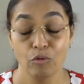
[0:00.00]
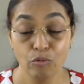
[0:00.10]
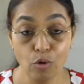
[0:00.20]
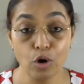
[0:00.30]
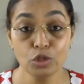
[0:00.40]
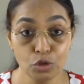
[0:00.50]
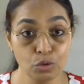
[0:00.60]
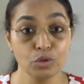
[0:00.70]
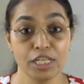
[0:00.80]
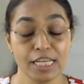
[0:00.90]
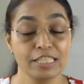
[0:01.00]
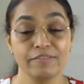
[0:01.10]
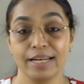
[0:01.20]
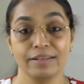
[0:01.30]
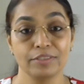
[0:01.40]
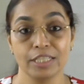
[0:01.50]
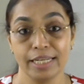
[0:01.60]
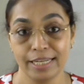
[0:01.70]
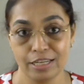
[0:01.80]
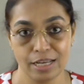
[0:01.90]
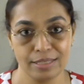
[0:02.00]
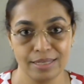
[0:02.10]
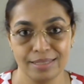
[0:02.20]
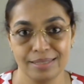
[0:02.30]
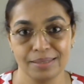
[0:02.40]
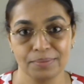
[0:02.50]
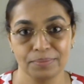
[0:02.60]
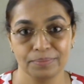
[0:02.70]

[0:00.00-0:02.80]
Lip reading: wants to change wherever it transits.